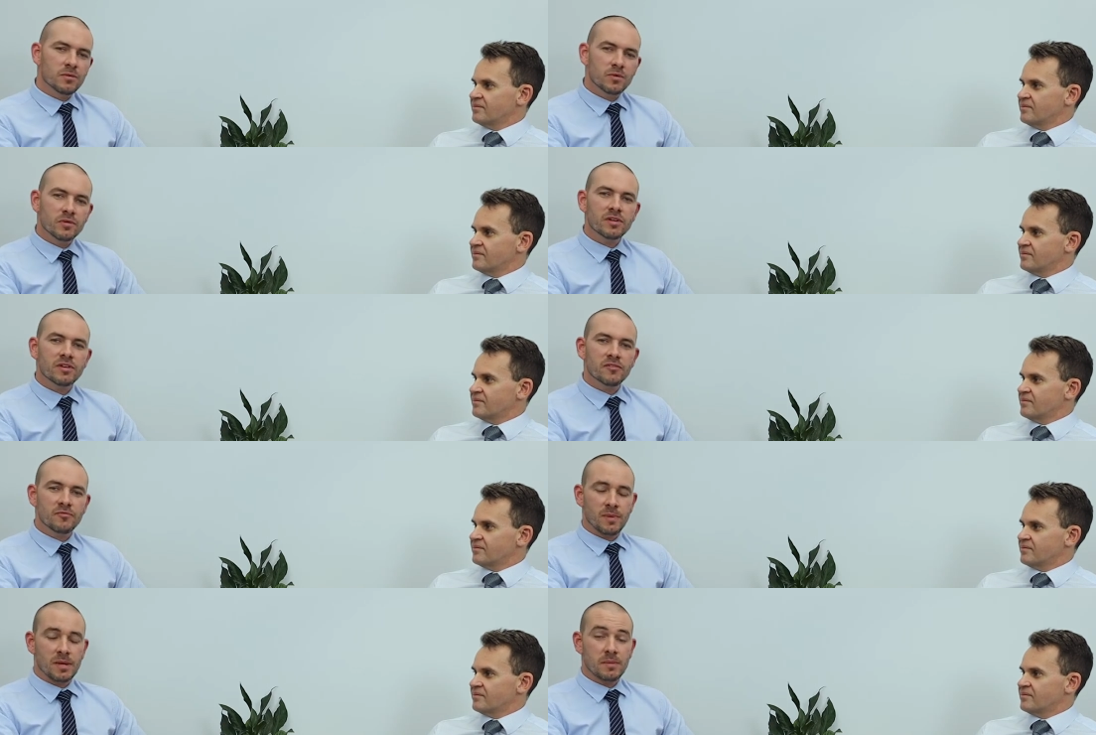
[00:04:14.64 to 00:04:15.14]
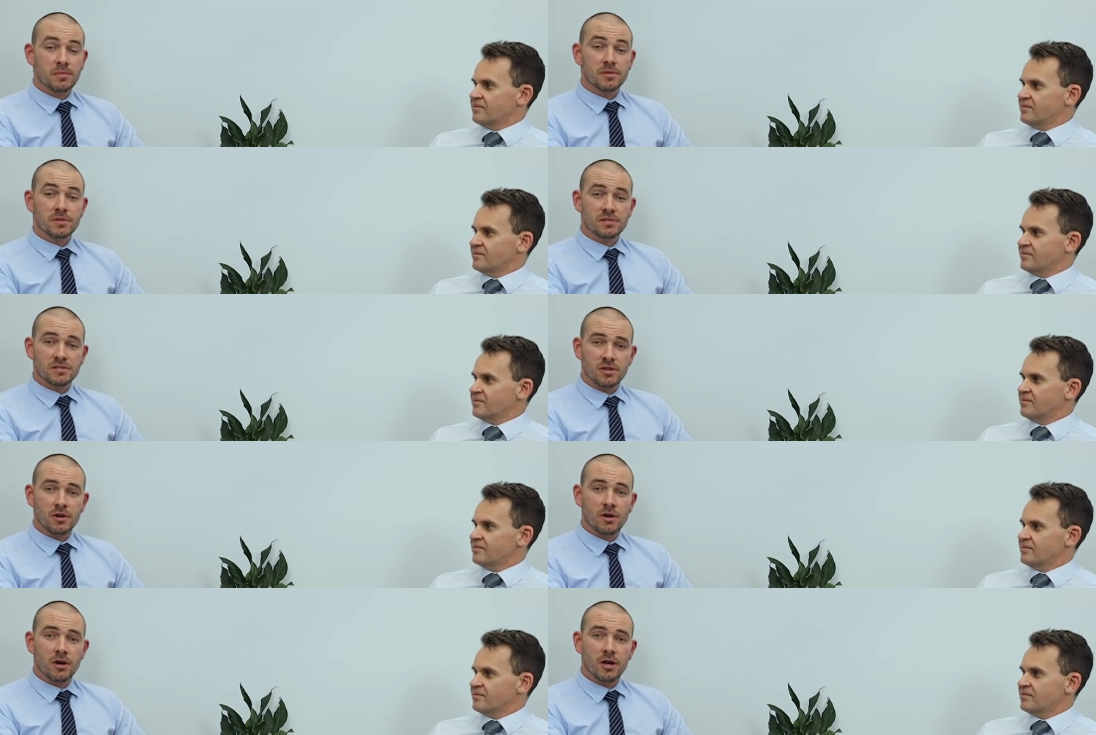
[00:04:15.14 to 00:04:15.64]
Speaker 1: We want to give people
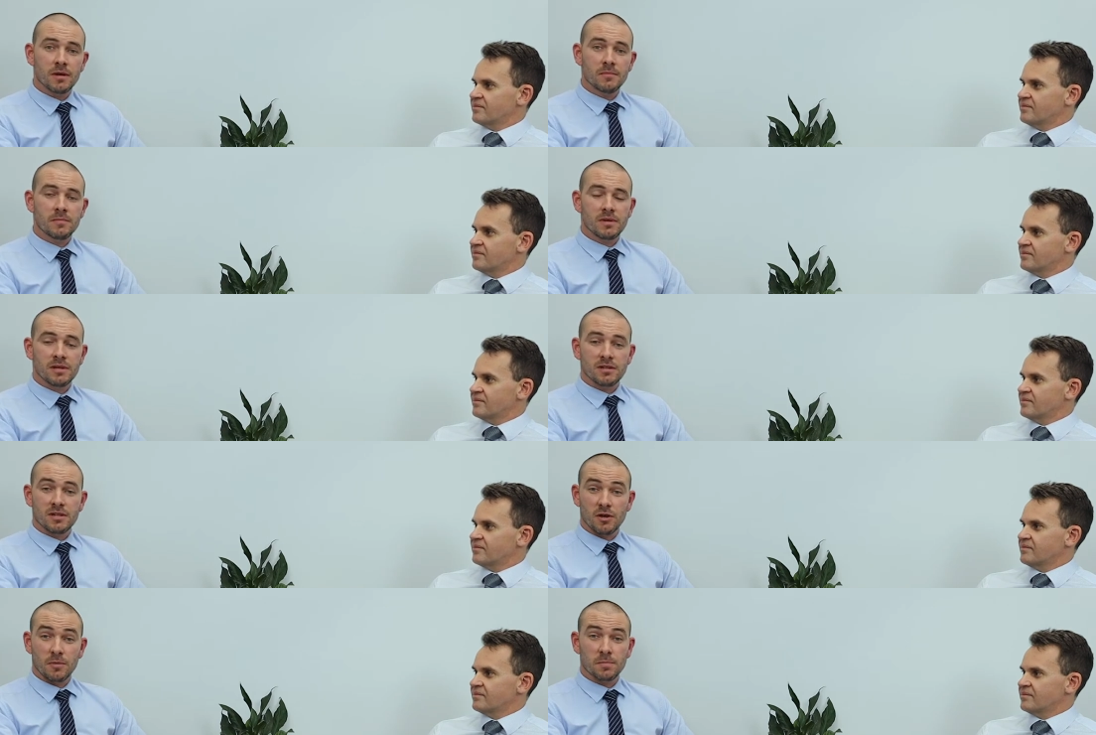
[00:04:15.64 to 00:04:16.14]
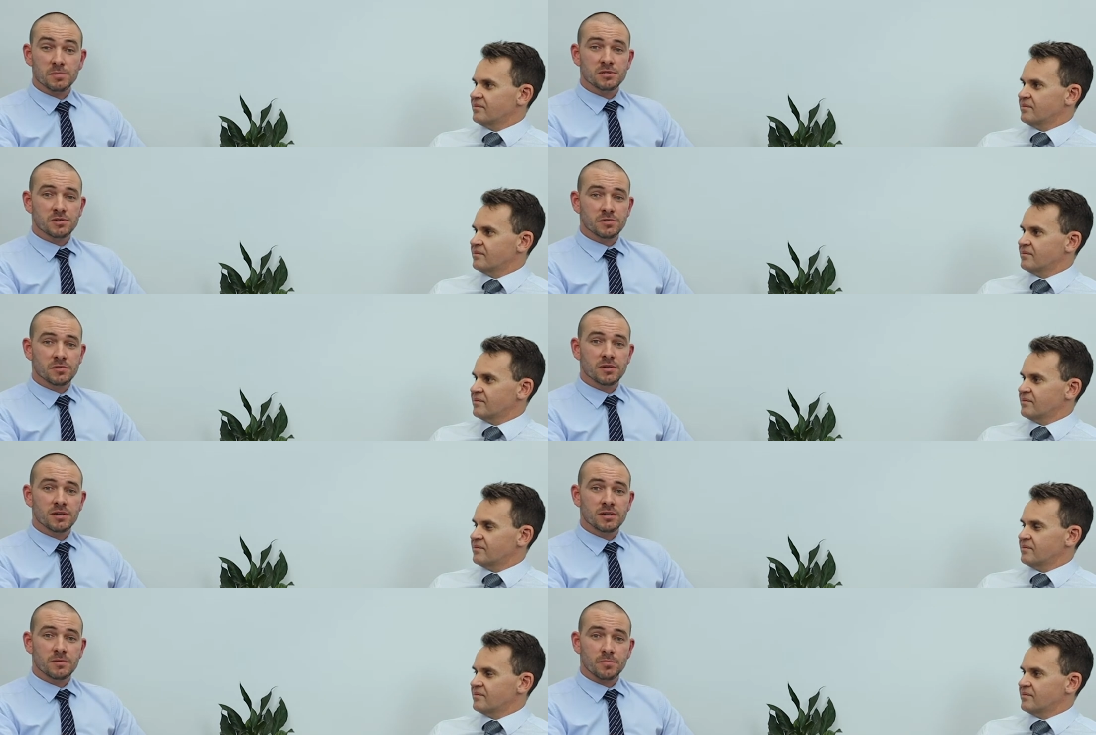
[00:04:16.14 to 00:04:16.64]
the time and the
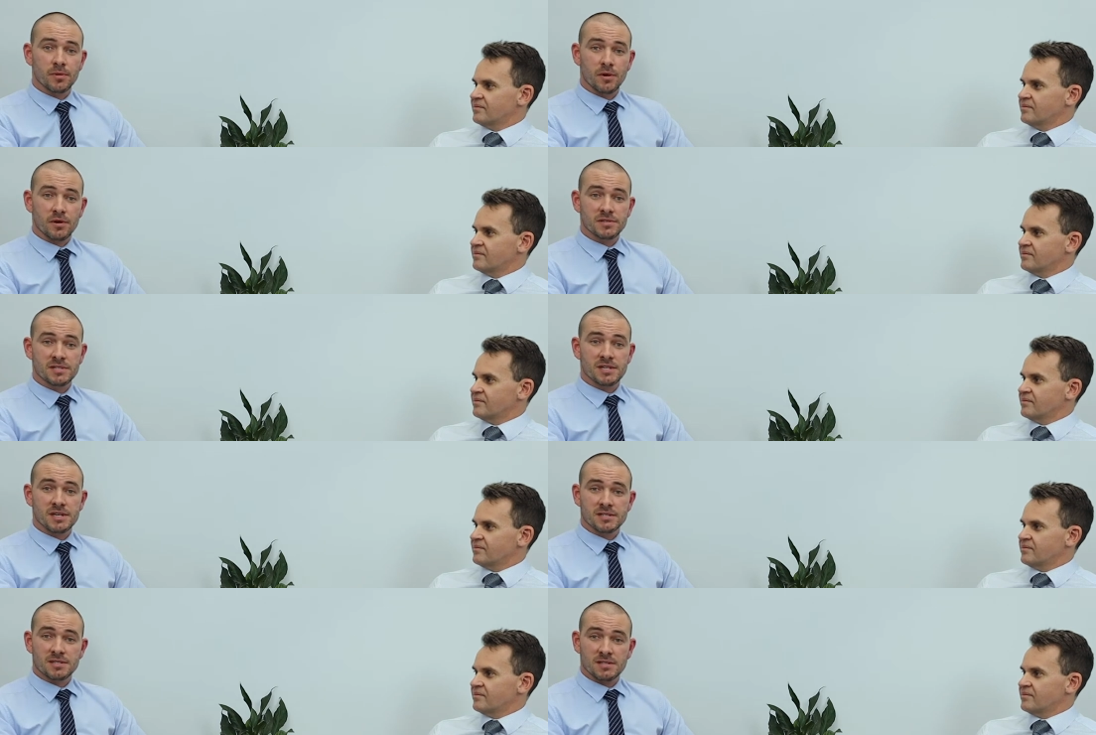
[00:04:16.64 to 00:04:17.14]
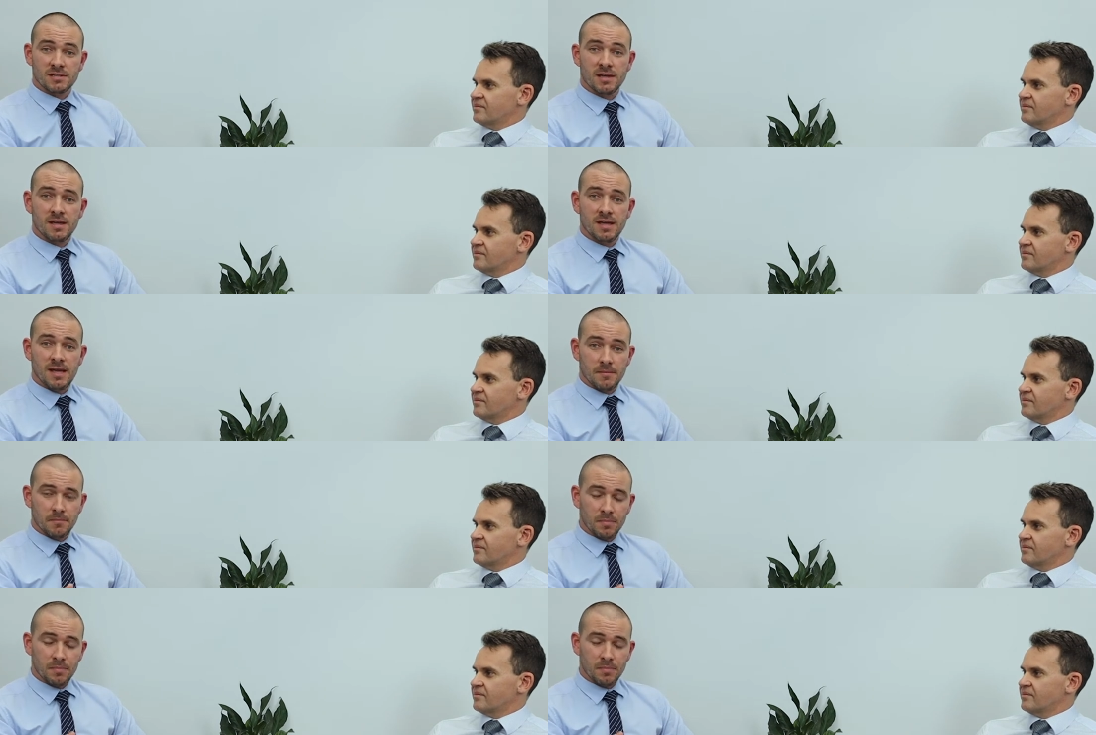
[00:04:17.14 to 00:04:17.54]
opportunity to process